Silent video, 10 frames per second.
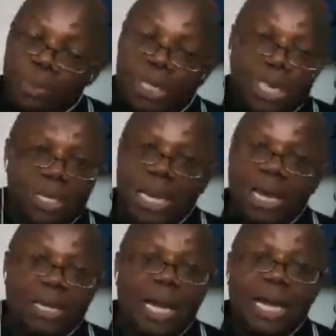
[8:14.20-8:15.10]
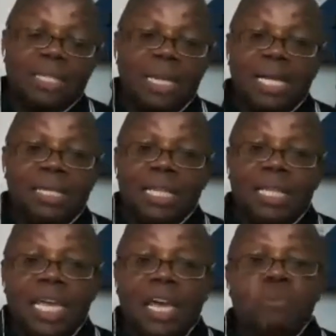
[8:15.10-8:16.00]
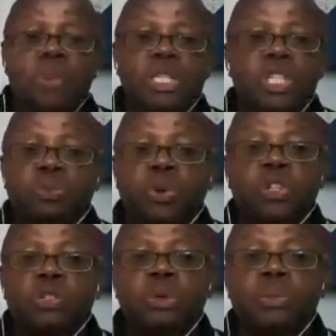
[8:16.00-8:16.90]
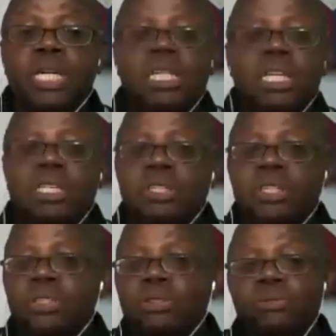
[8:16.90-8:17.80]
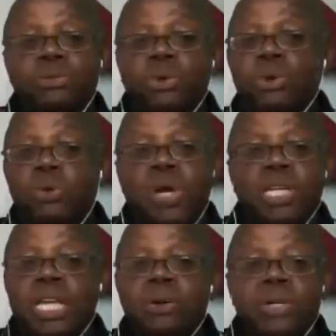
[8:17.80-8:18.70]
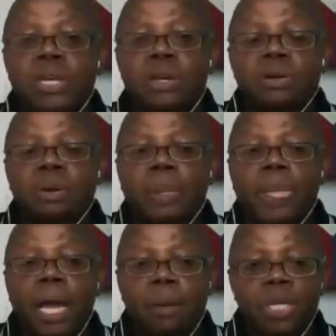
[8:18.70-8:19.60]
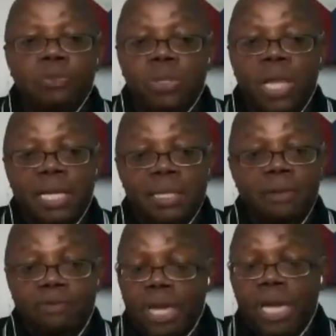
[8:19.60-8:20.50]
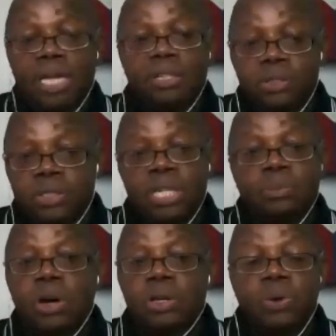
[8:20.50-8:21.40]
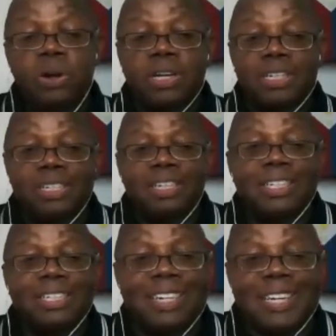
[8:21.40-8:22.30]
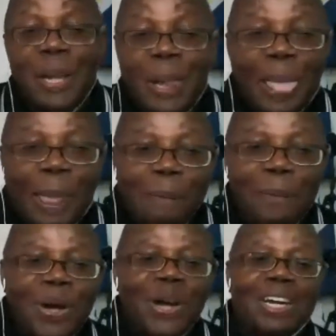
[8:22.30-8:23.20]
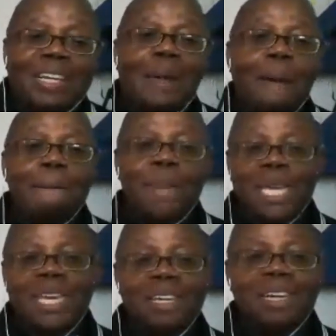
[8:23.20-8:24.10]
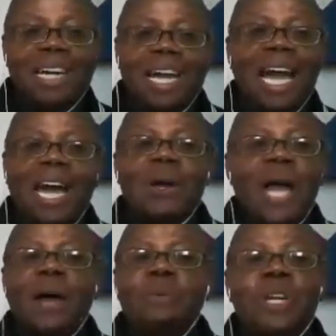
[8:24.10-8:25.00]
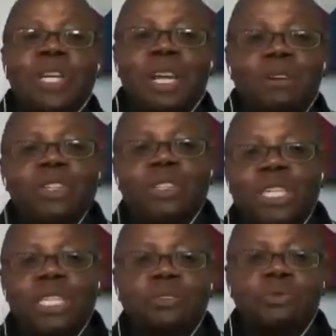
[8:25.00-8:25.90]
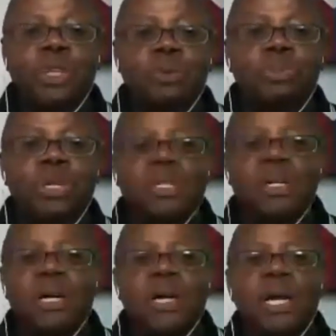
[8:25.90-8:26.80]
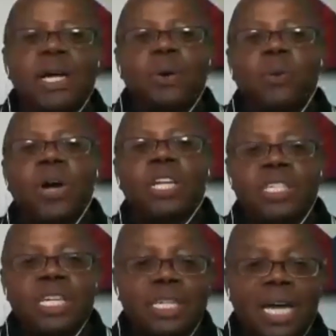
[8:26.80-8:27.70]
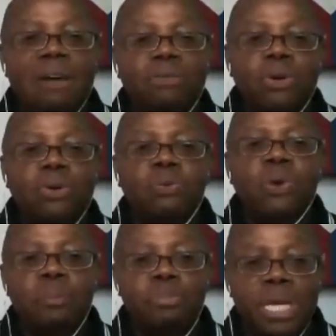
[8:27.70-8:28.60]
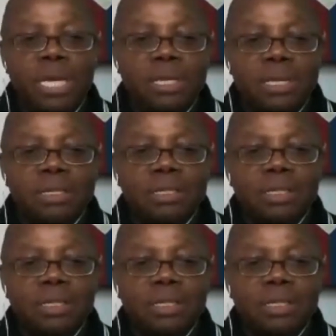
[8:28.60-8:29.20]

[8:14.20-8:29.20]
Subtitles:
lot of guys like that. They have disposable money. They can just throw it away. They don't care. If you like that, fine. You send them all you want. But me, I would never send the Filipina 1 centavo, 1 penny,